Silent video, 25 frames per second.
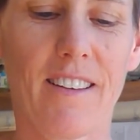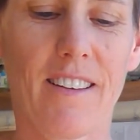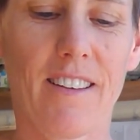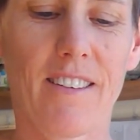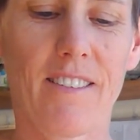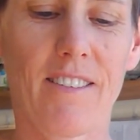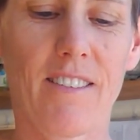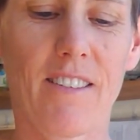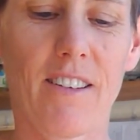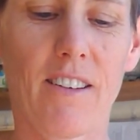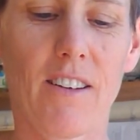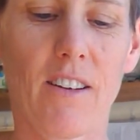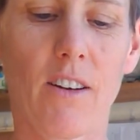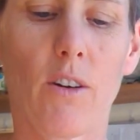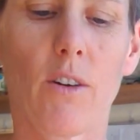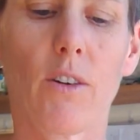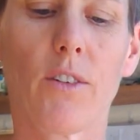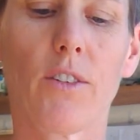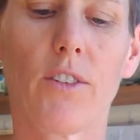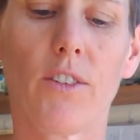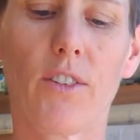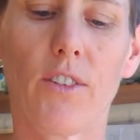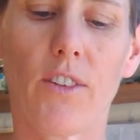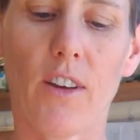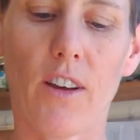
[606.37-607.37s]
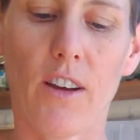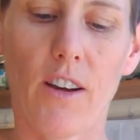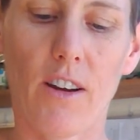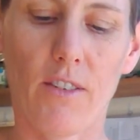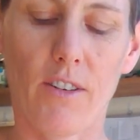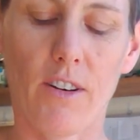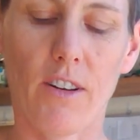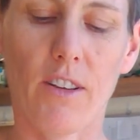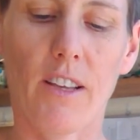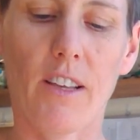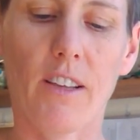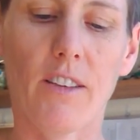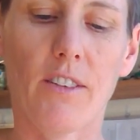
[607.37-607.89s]
Oh, Zara,
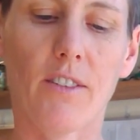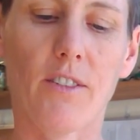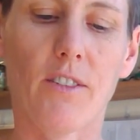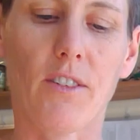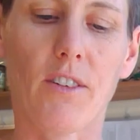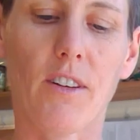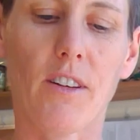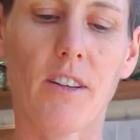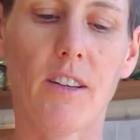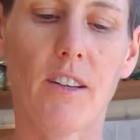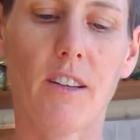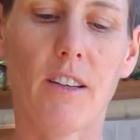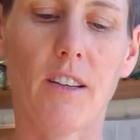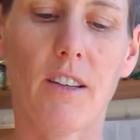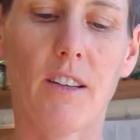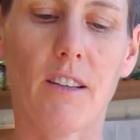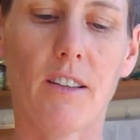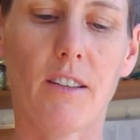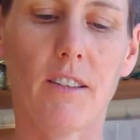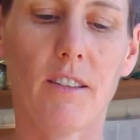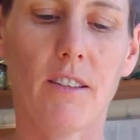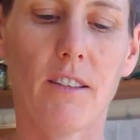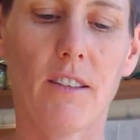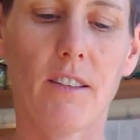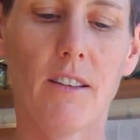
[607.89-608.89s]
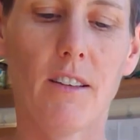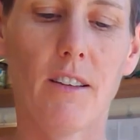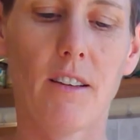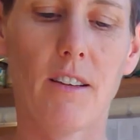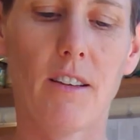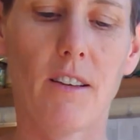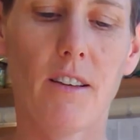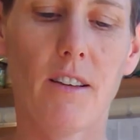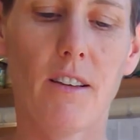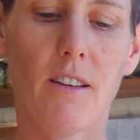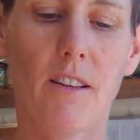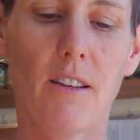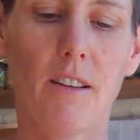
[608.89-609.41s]
that's right,
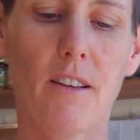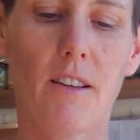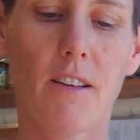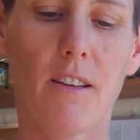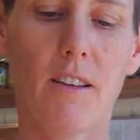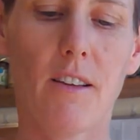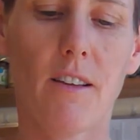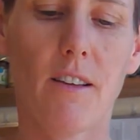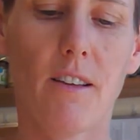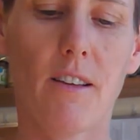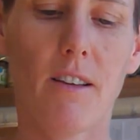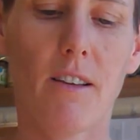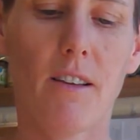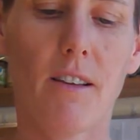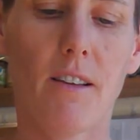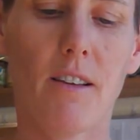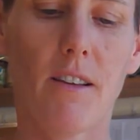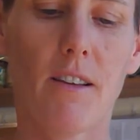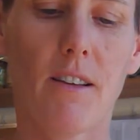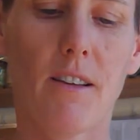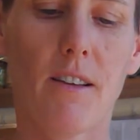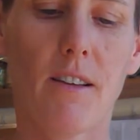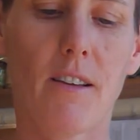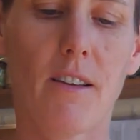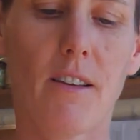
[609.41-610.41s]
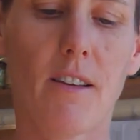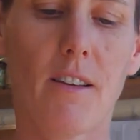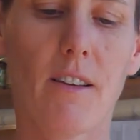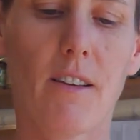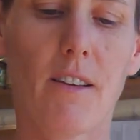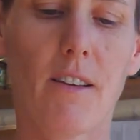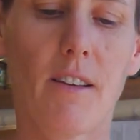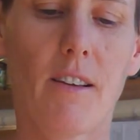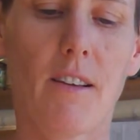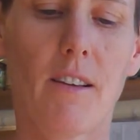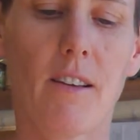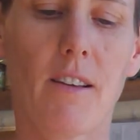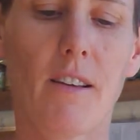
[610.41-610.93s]
yes.
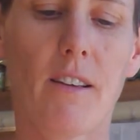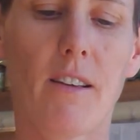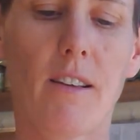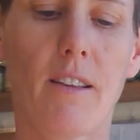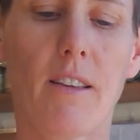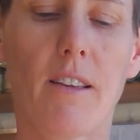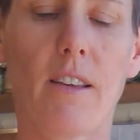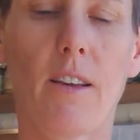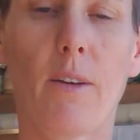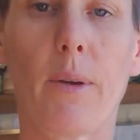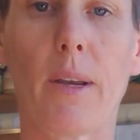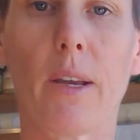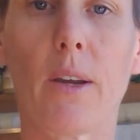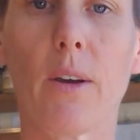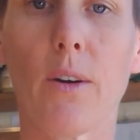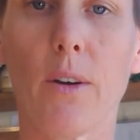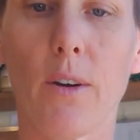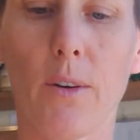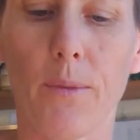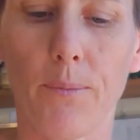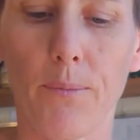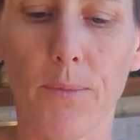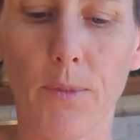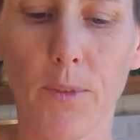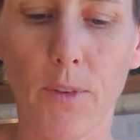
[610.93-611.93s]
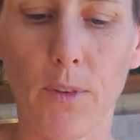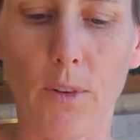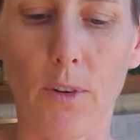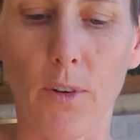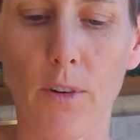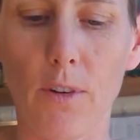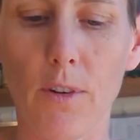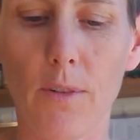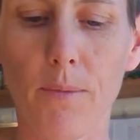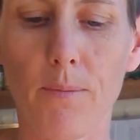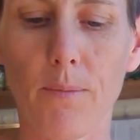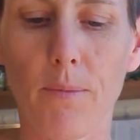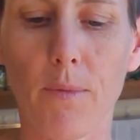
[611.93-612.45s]
There we go. So
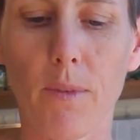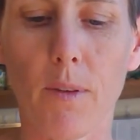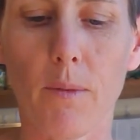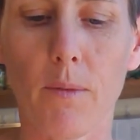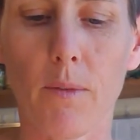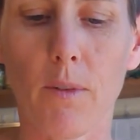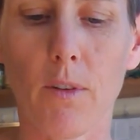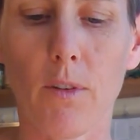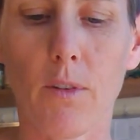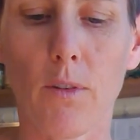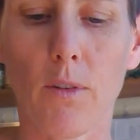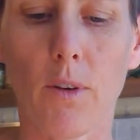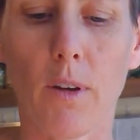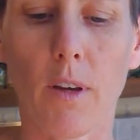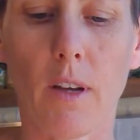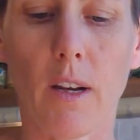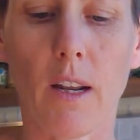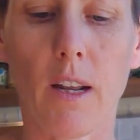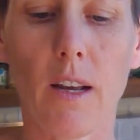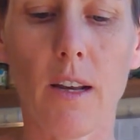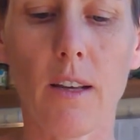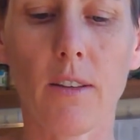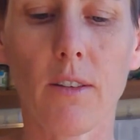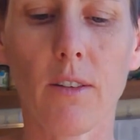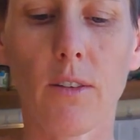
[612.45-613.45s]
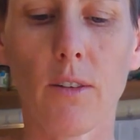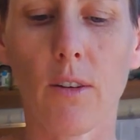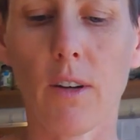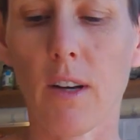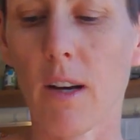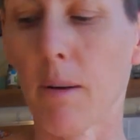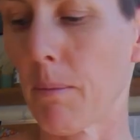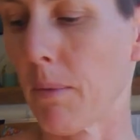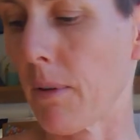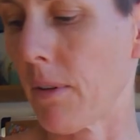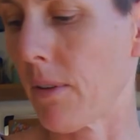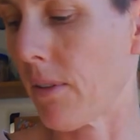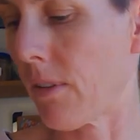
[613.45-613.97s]
I'm just doing the last two couple of
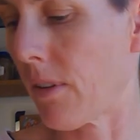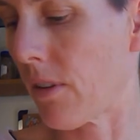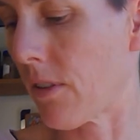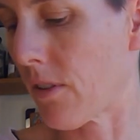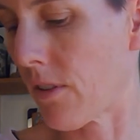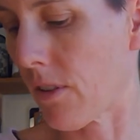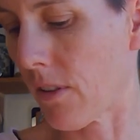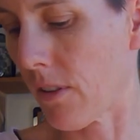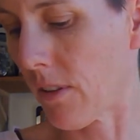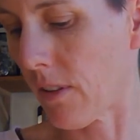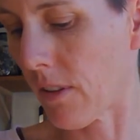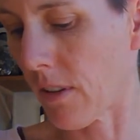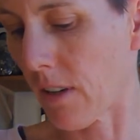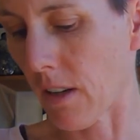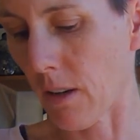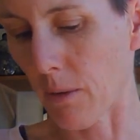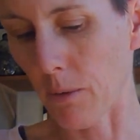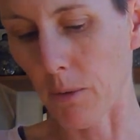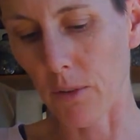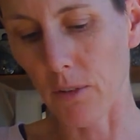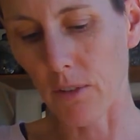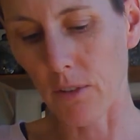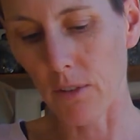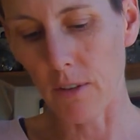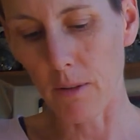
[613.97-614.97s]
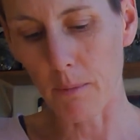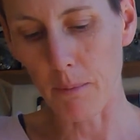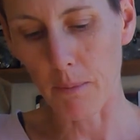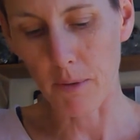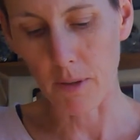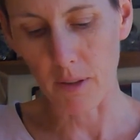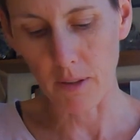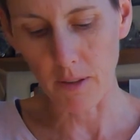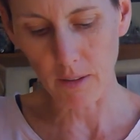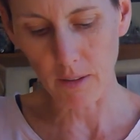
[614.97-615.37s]
stitches and I will snip this.